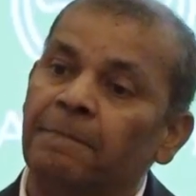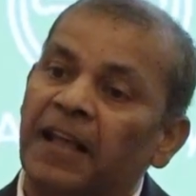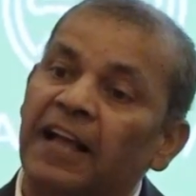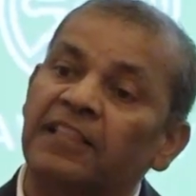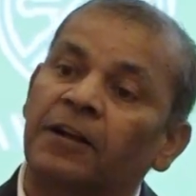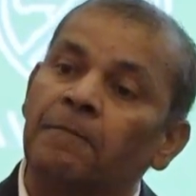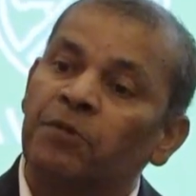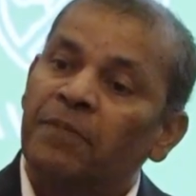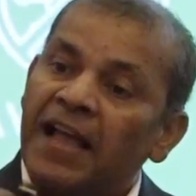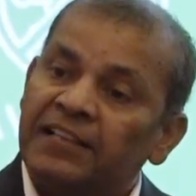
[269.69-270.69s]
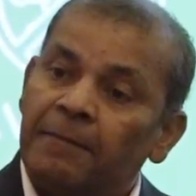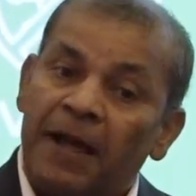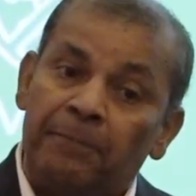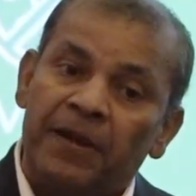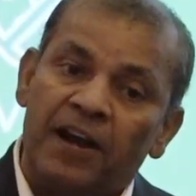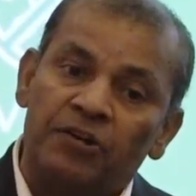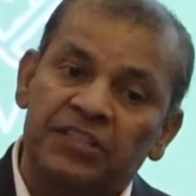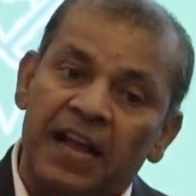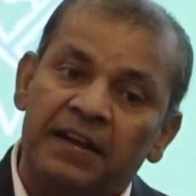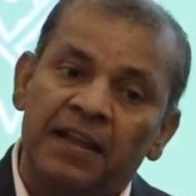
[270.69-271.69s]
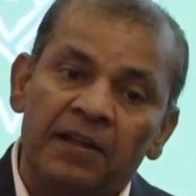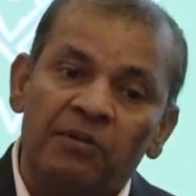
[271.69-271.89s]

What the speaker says: because the compromise have happened outside.